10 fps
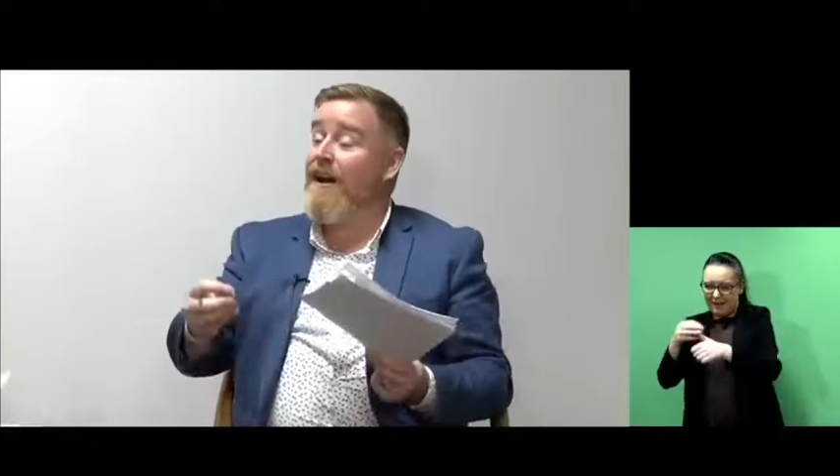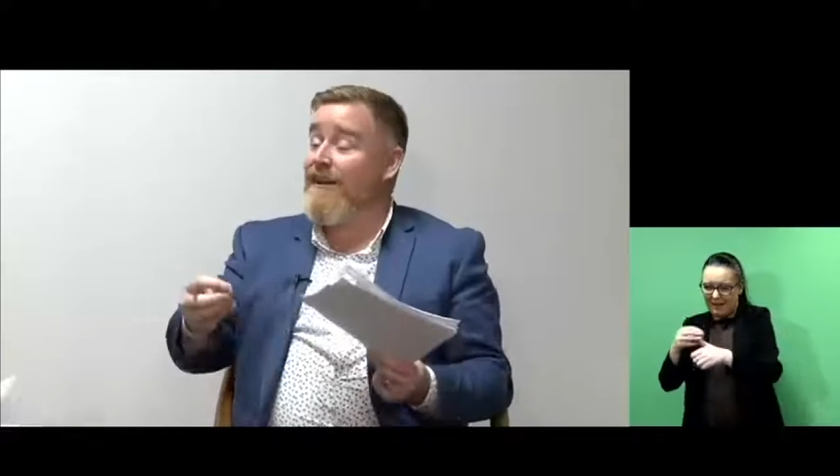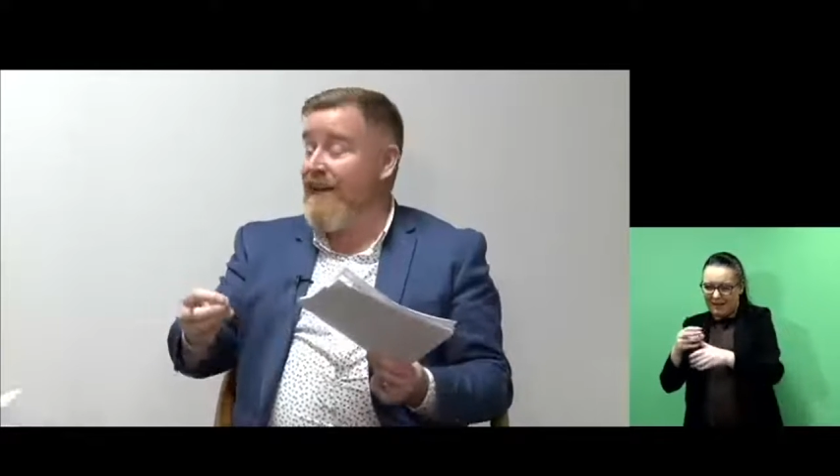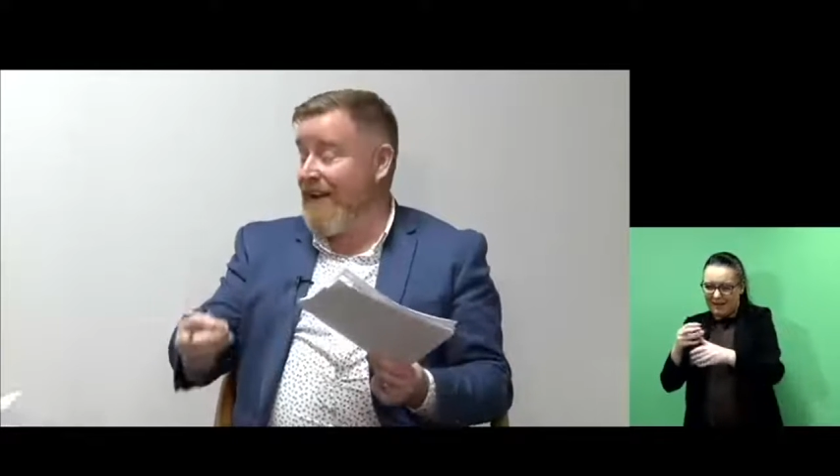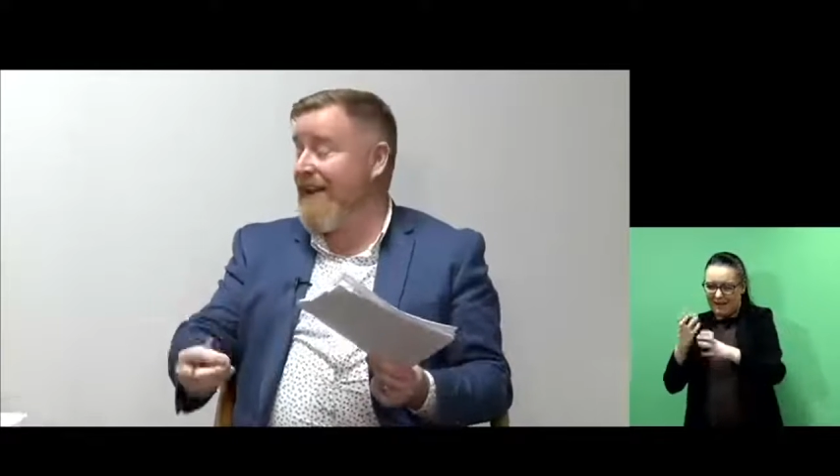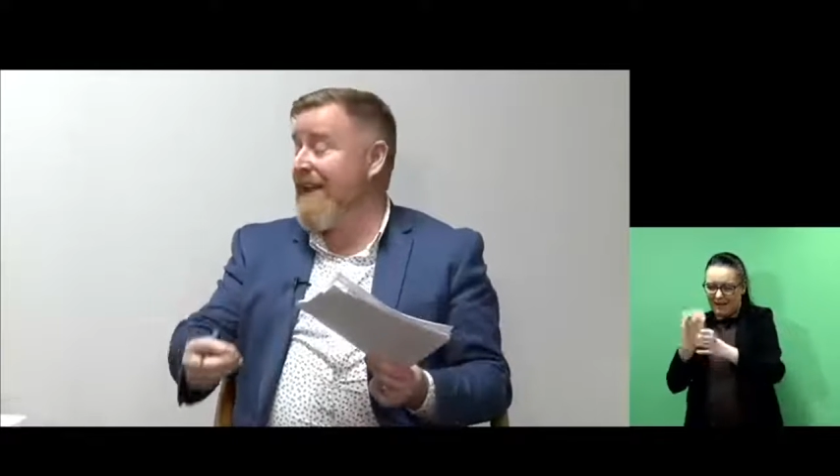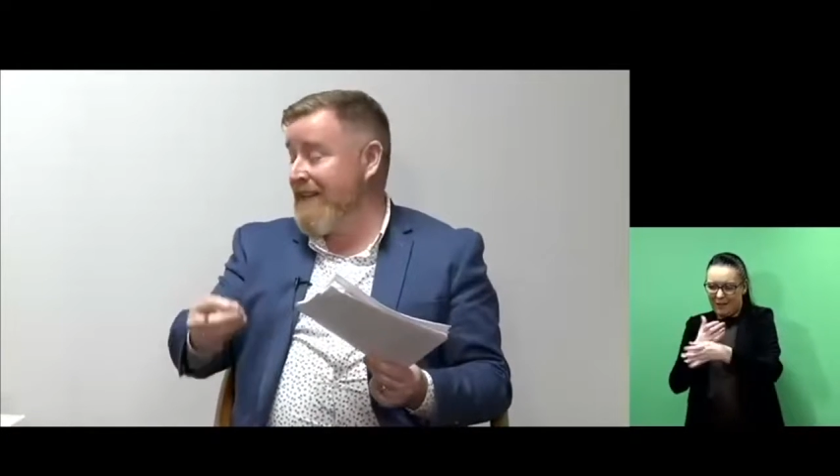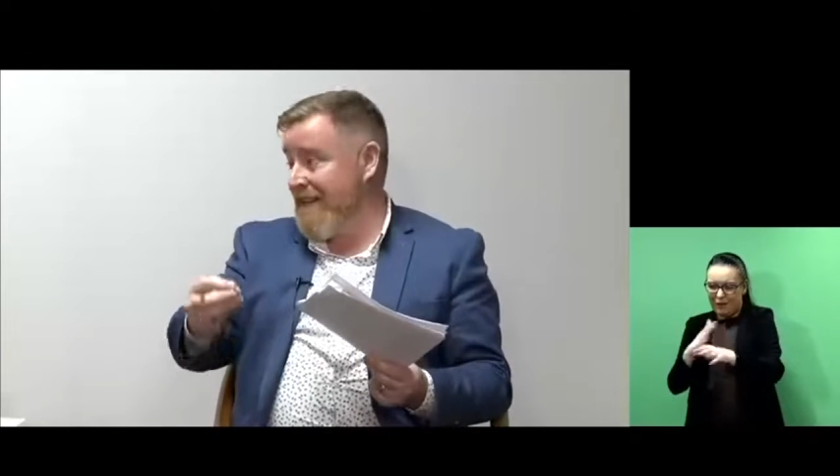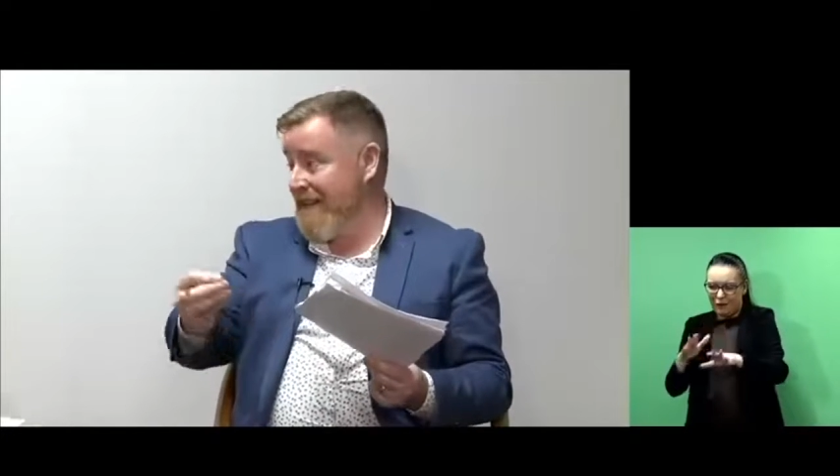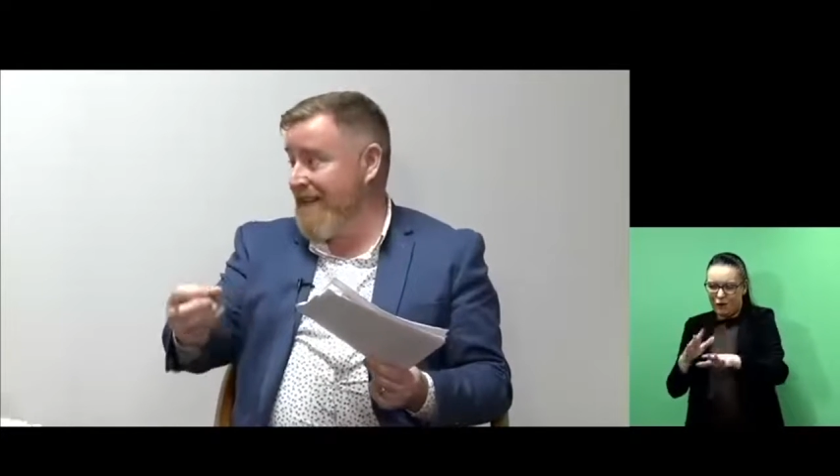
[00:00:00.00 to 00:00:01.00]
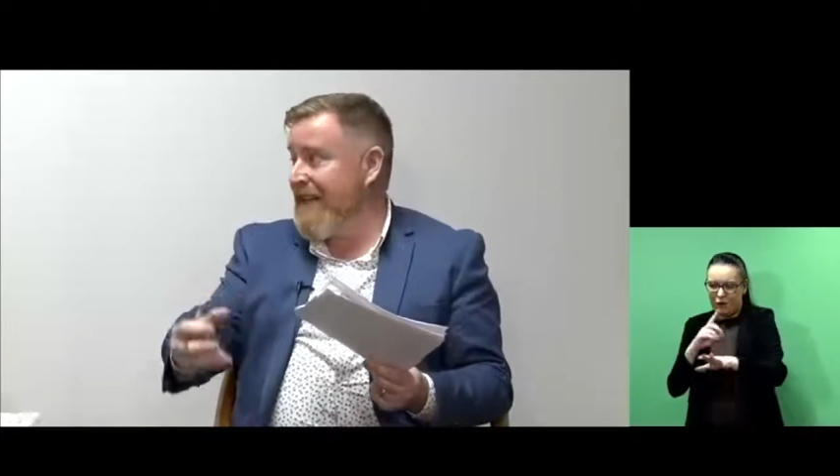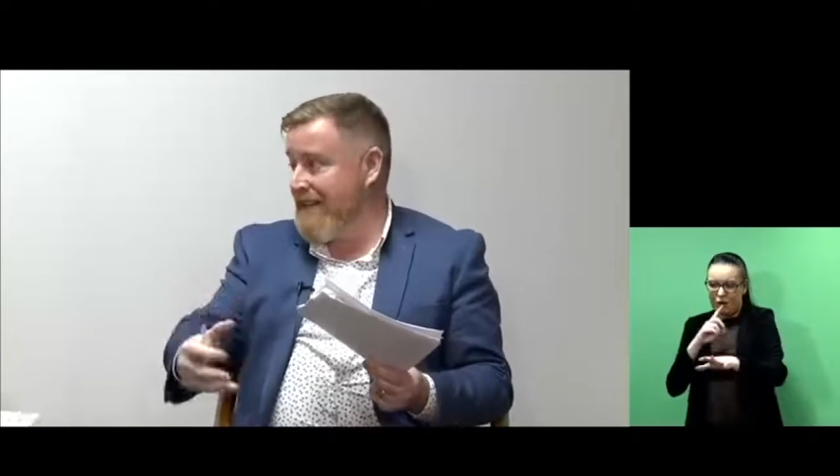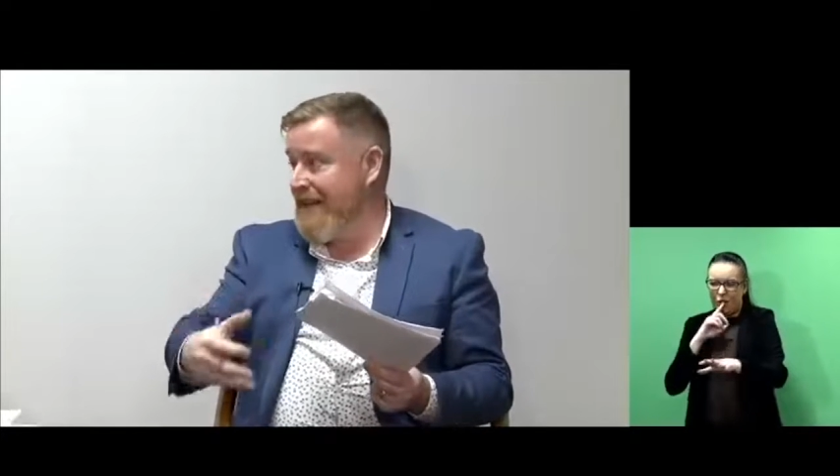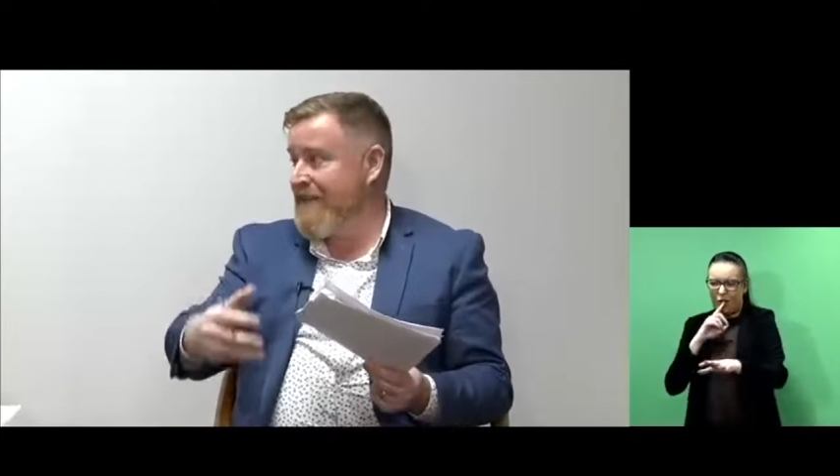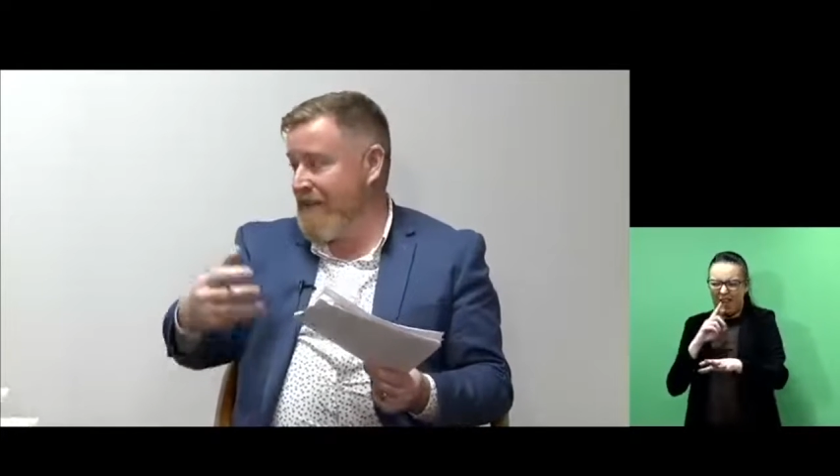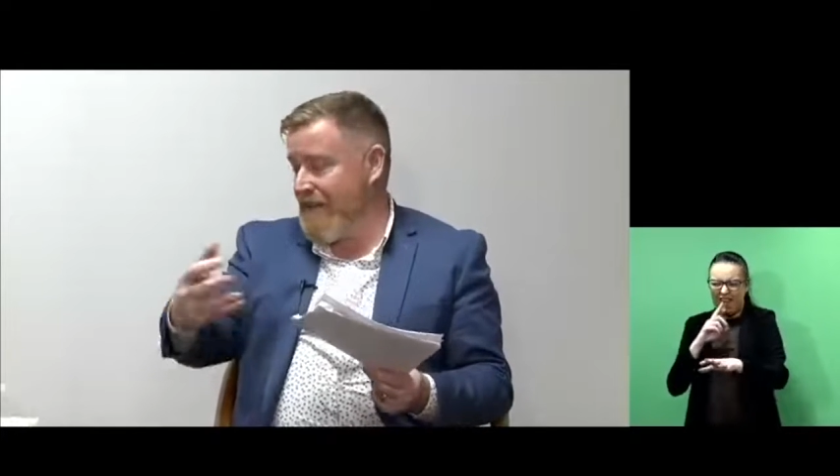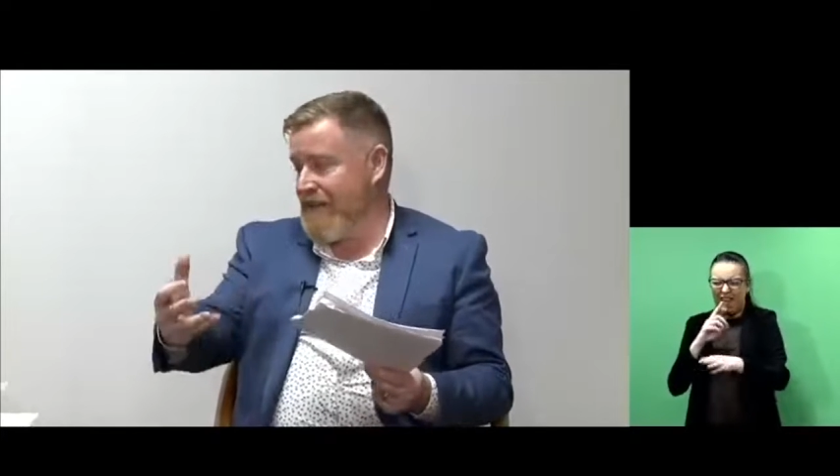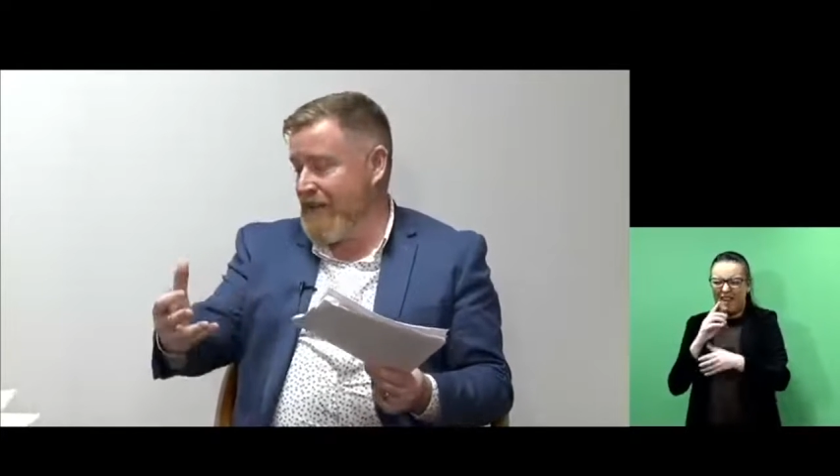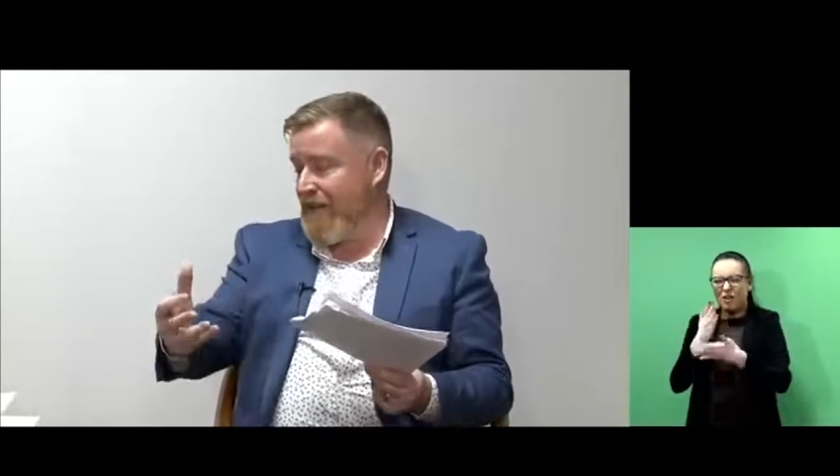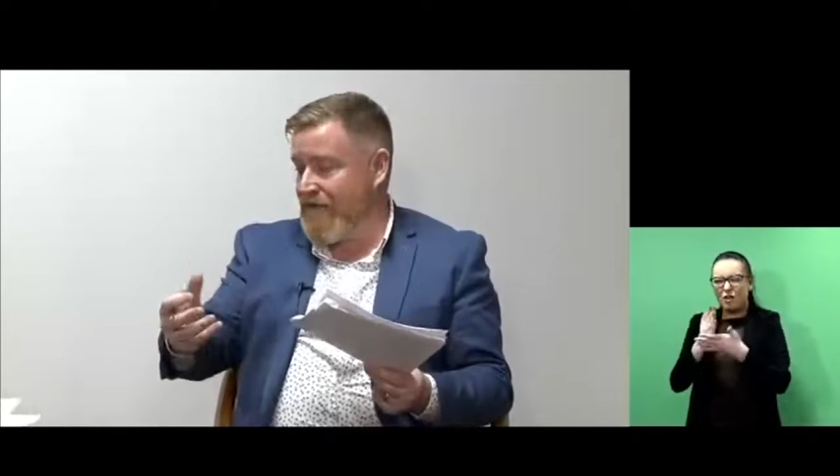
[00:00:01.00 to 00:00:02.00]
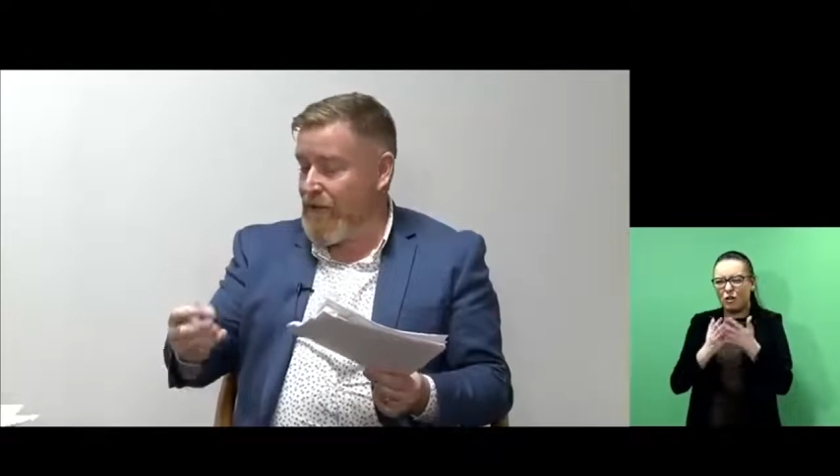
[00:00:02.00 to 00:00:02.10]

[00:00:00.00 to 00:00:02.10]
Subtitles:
are not getting the attention they deserve.